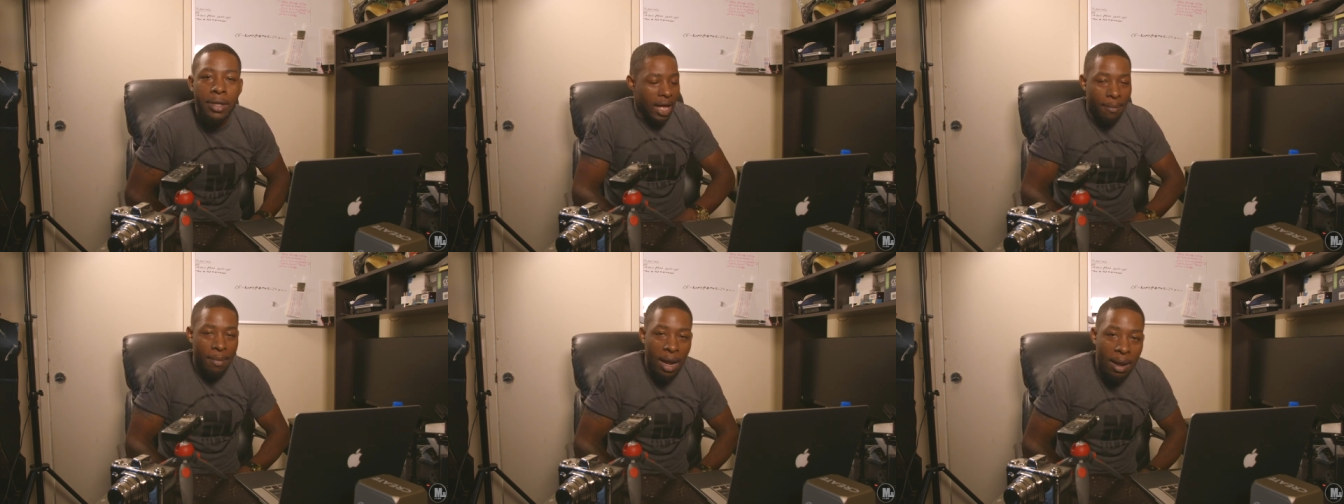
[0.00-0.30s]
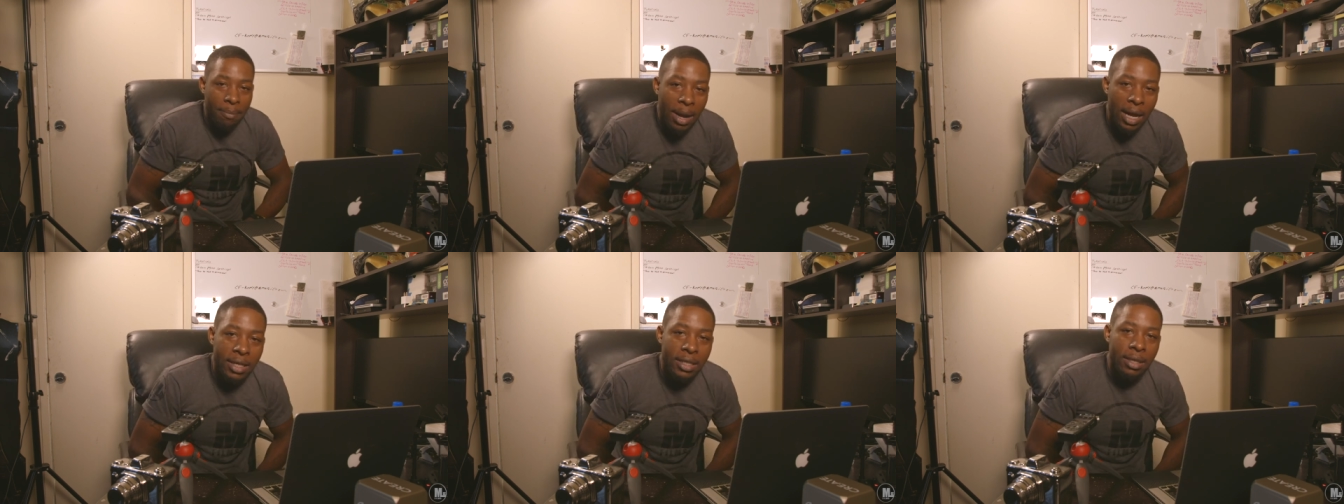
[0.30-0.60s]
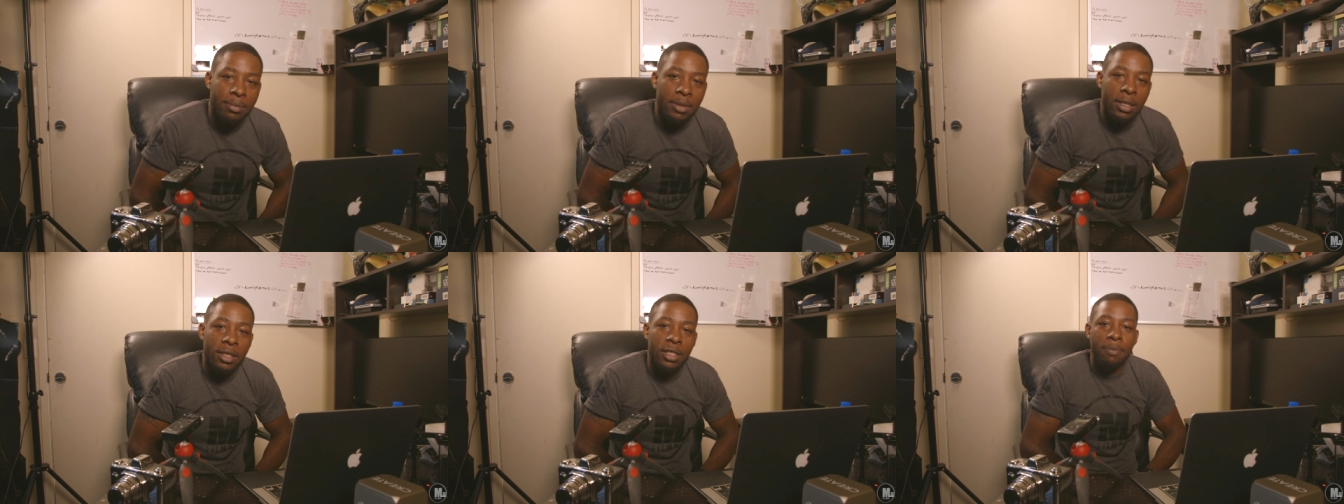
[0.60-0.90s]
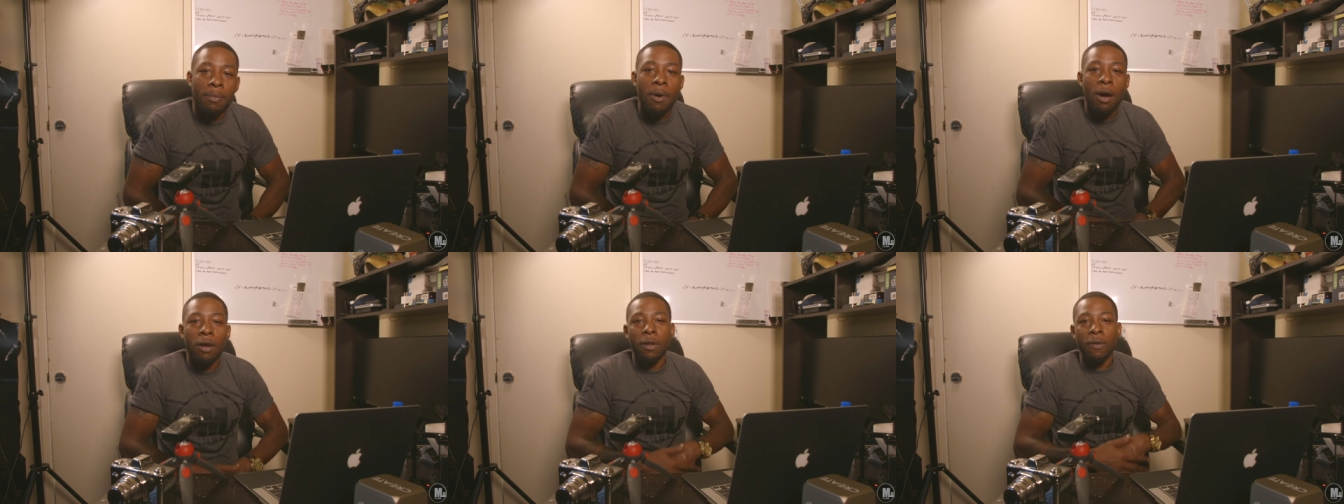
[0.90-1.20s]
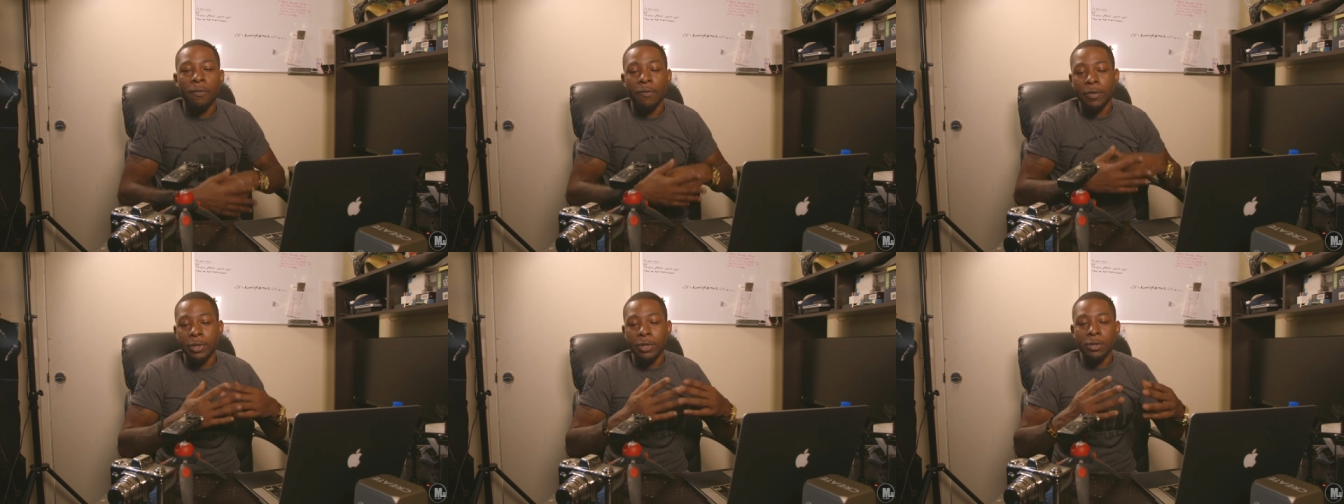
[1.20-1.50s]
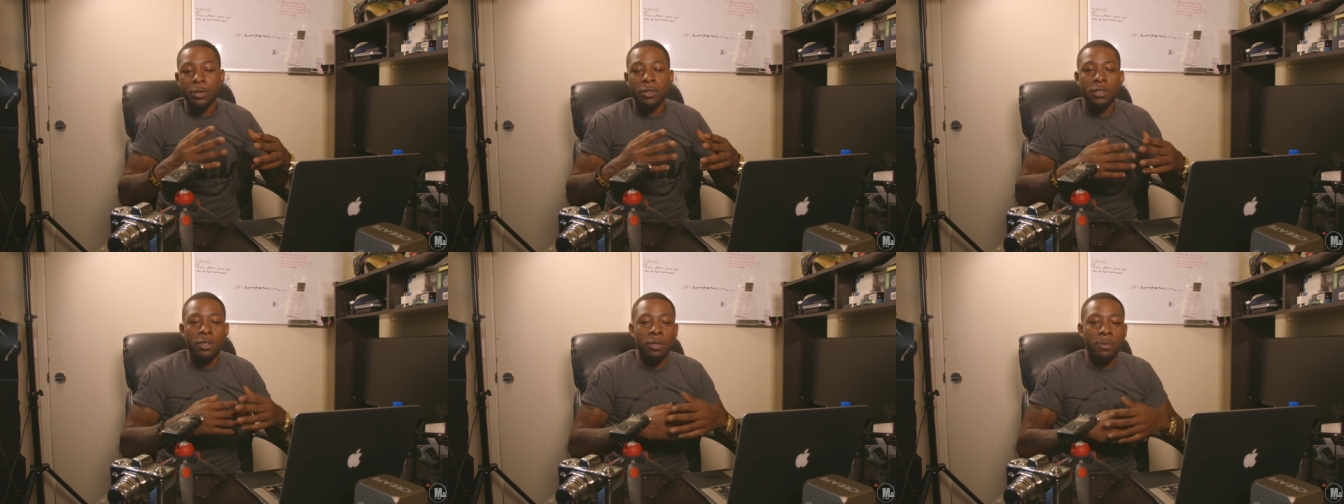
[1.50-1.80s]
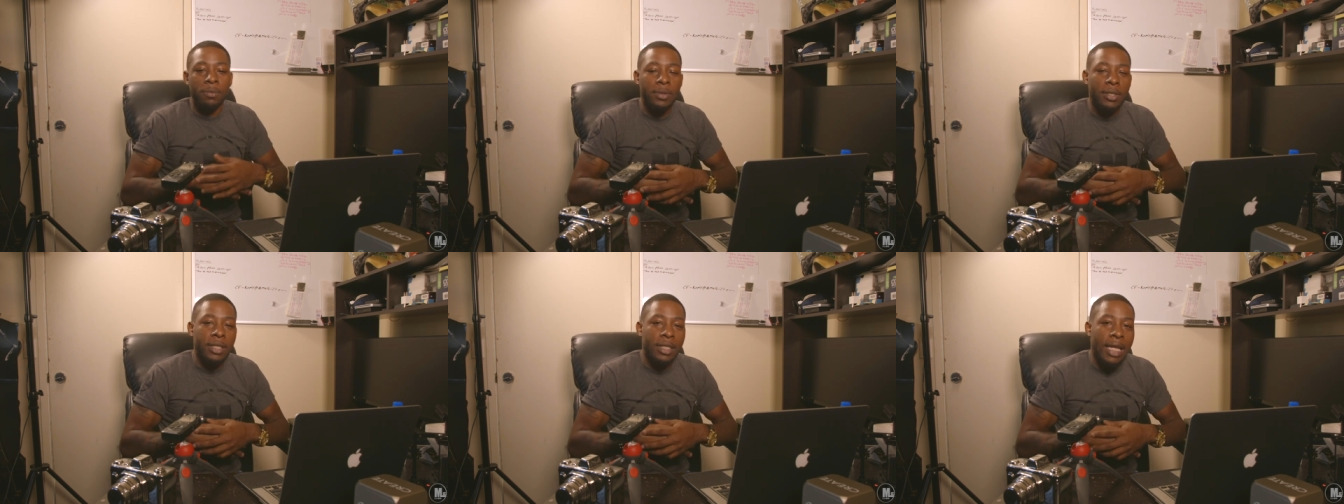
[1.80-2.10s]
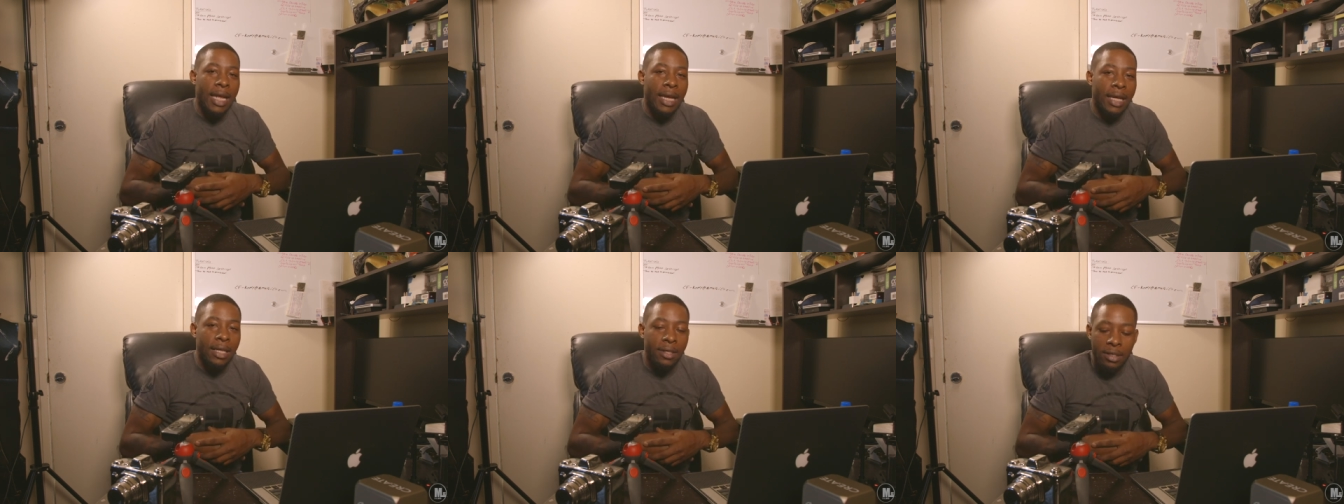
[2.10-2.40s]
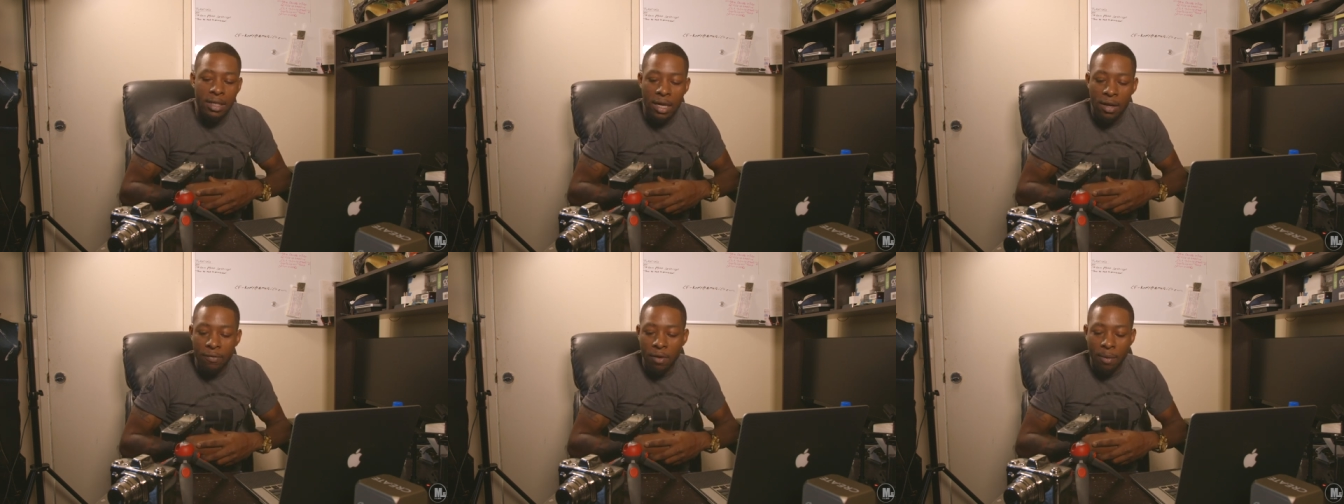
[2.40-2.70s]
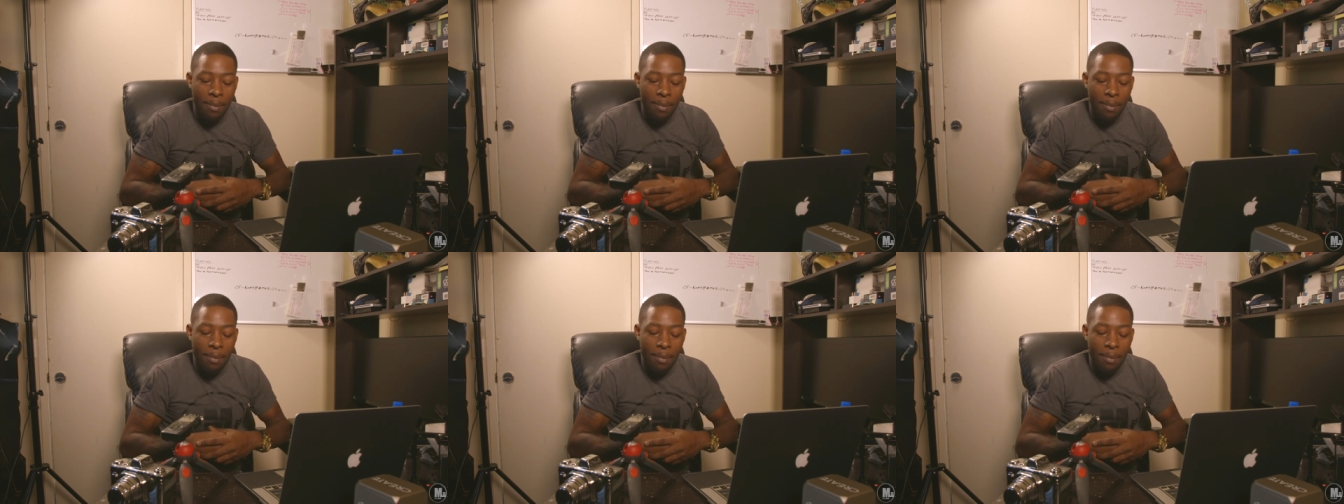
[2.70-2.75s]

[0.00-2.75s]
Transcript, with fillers: I might buy something smaller for YouTube sake and stuff,